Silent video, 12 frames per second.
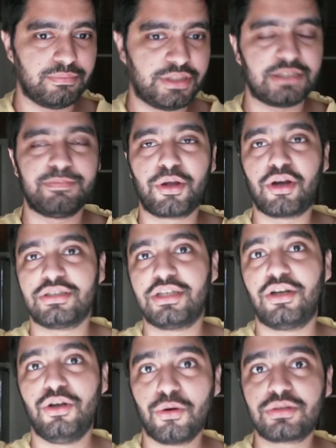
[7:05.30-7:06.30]
just because
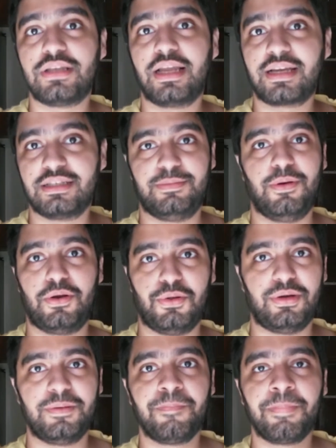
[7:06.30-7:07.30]
it looks like a sport
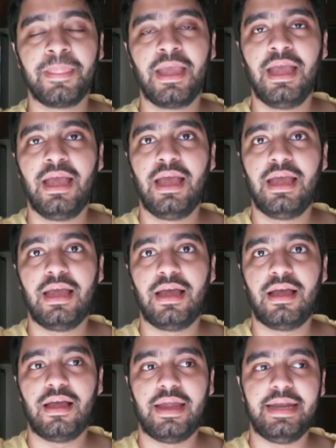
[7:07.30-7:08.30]
tourer.
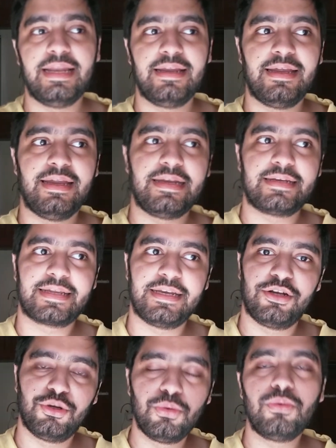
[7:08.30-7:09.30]
It
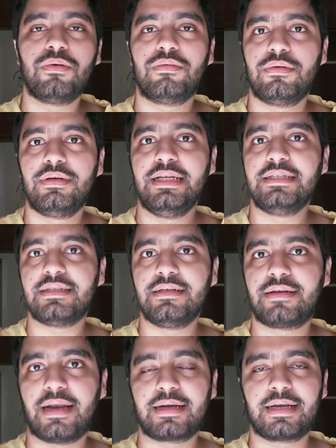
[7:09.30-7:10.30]
can do
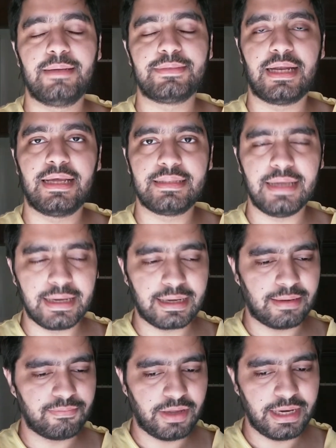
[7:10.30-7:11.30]
decent track times, and I
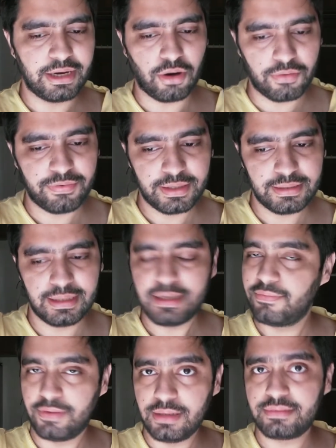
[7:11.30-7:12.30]
think I'm very confident that
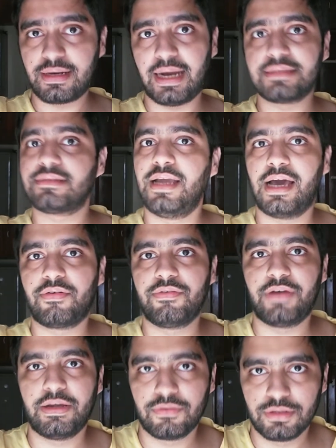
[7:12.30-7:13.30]
it will thrash the
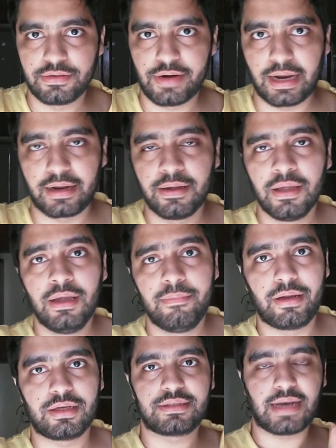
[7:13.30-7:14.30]
R15 on the track,
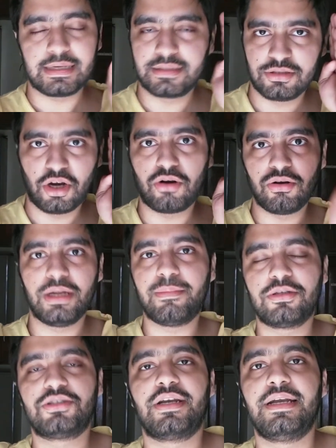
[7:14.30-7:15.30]
because tracks is not only
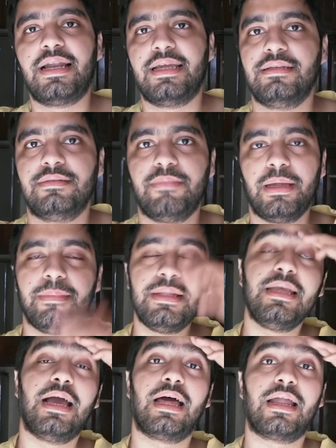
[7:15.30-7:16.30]
about straight line.
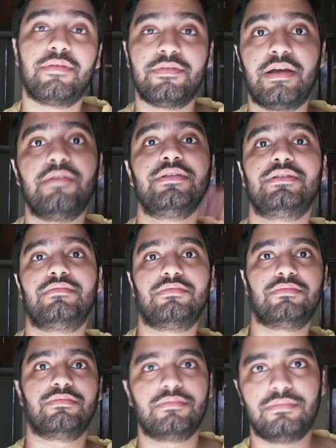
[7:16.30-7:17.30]
Maybe the R15 is,
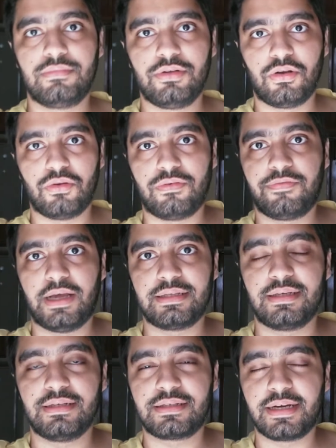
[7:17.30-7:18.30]
you know,
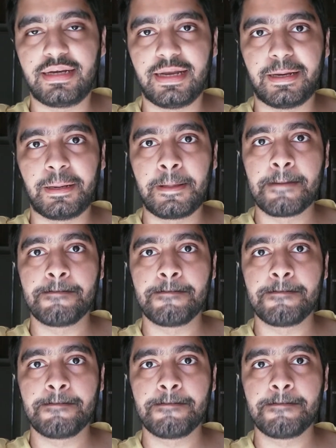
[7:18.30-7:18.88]
fast in the straight line